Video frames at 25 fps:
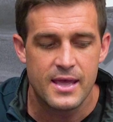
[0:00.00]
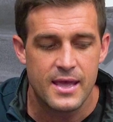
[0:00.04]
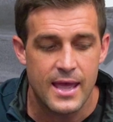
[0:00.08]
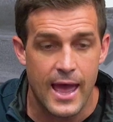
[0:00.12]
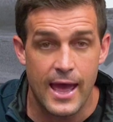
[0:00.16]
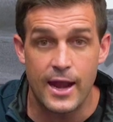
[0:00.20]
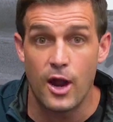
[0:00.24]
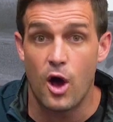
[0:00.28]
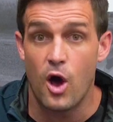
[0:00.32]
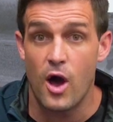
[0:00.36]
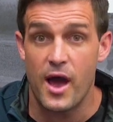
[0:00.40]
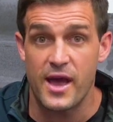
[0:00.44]

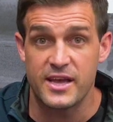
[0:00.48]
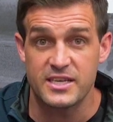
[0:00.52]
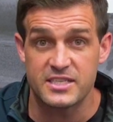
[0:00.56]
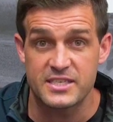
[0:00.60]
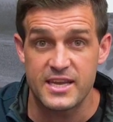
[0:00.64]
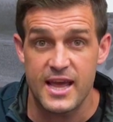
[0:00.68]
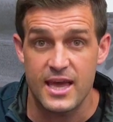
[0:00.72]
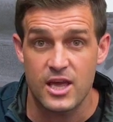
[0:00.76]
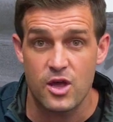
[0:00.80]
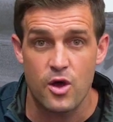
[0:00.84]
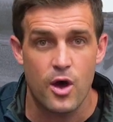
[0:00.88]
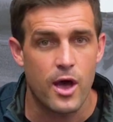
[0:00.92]
and a higher
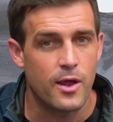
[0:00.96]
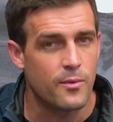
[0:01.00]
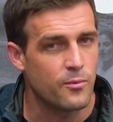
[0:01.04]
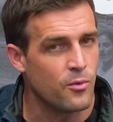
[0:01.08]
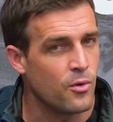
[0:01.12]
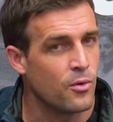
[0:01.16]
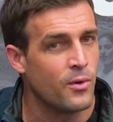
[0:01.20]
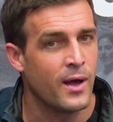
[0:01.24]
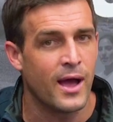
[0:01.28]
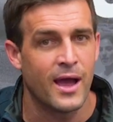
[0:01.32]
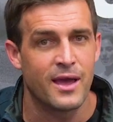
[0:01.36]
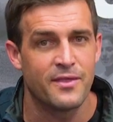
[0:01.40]
stack height,
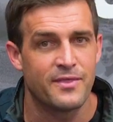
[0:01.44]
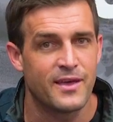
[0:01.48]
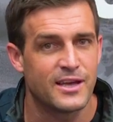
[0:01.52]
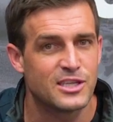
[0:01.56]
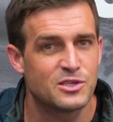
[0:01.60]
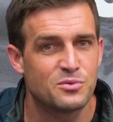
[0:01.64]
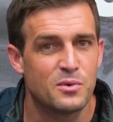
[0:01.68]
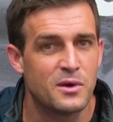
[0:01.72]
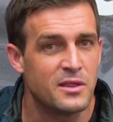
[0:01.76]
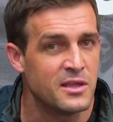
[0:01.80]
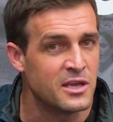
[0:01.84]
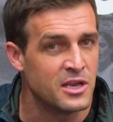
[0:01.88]
well, hey,
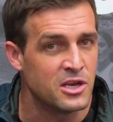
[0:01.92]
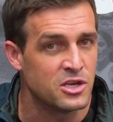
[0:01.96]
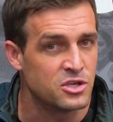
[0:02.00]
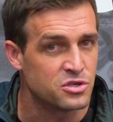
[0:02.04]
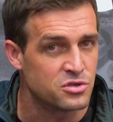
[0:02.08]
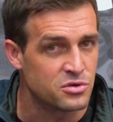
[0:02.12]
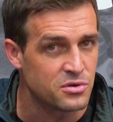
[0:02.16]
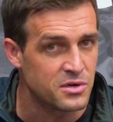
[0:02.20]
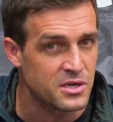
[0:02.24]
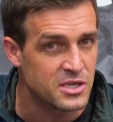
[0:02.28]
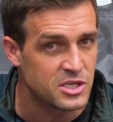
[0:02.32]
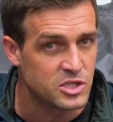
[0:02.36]
that's where the
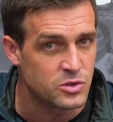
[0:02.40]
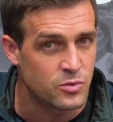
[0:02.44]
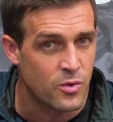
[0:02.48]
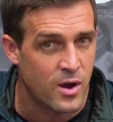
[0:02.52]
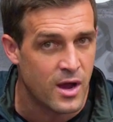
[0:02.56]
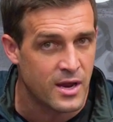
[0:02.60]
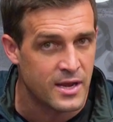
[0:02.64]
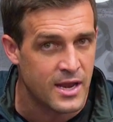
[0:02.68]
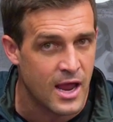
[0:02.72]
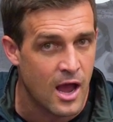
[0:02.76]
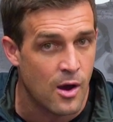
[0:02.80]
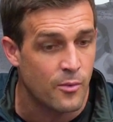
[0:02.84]
industry is
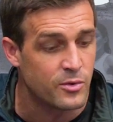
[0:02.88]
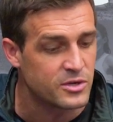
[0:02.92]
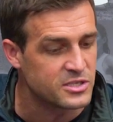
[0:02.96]
right now.